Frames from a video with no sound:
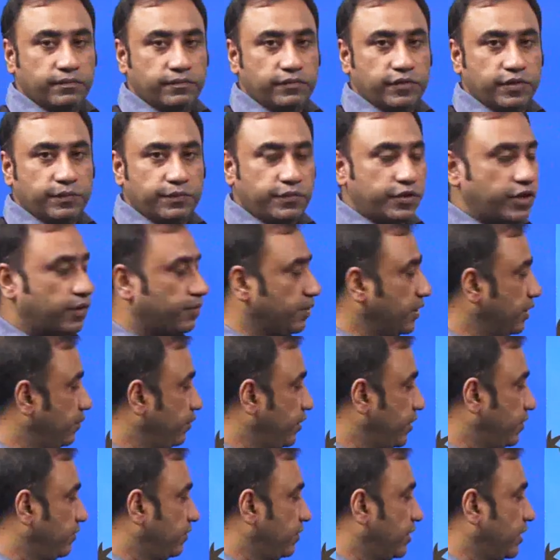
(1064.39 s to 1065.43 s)
The problem
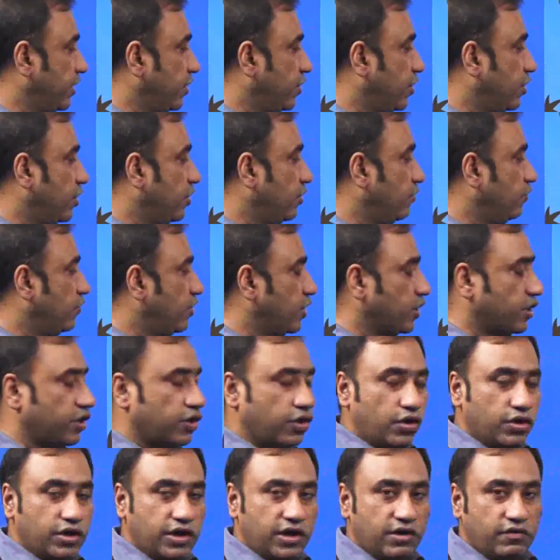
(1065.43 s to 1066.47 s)
is they work
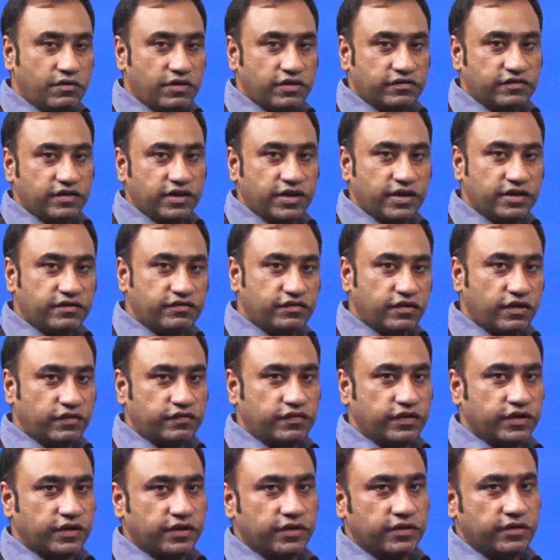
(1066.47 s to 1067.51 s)
long hours and
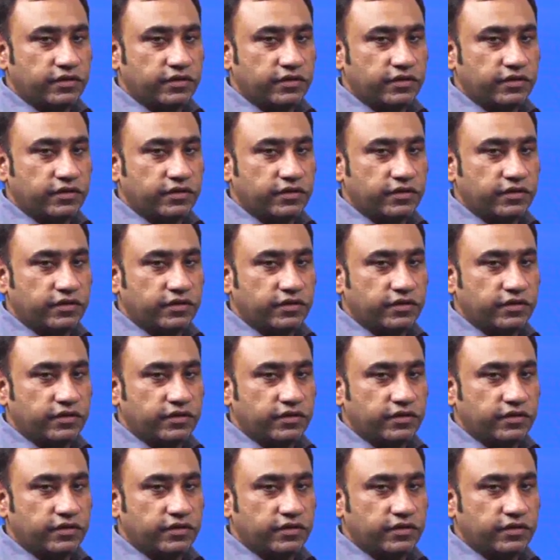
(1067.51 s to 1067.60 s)
exhausted.